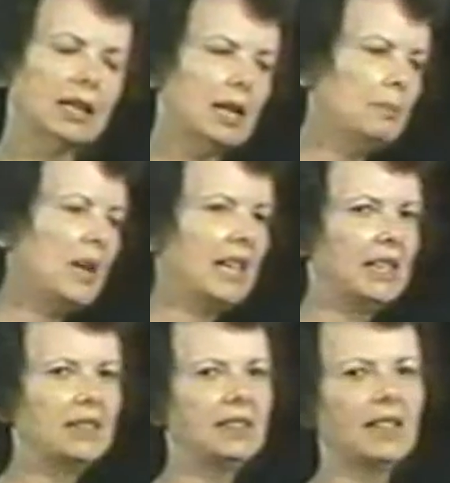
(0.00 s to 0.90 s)
come
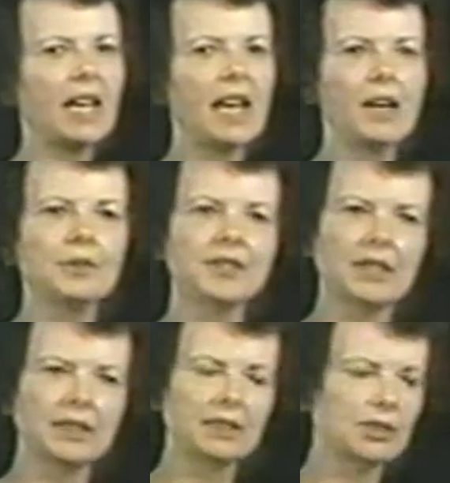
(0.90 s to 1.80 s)
back into the house
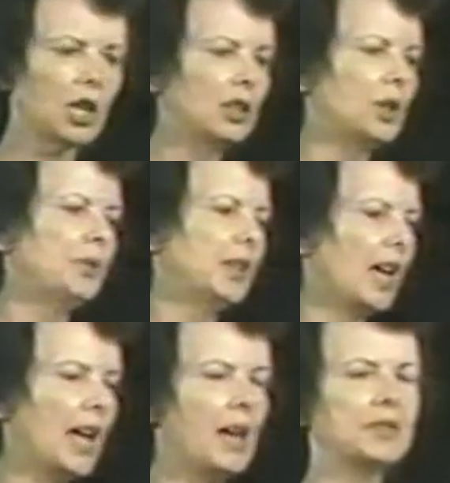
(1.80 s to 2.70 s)
and it's all over
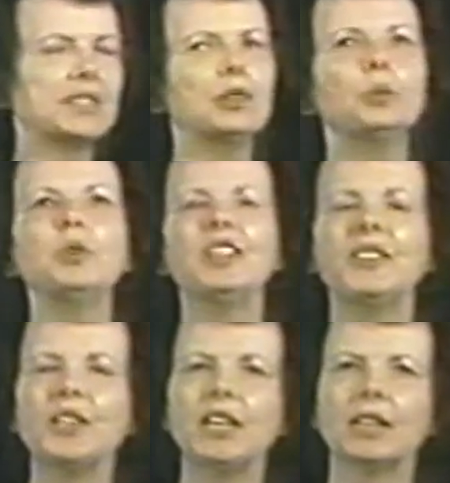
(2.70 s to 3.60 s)
the house? Could we
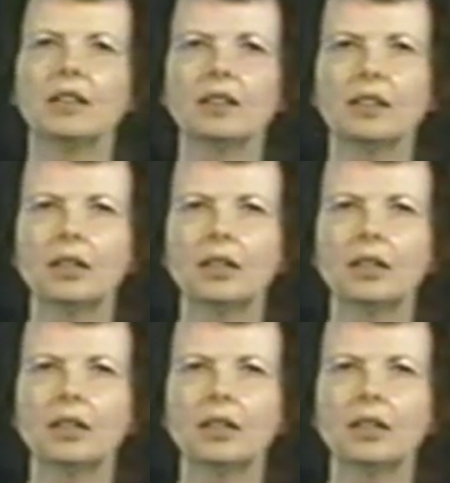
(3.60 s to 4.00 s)
think?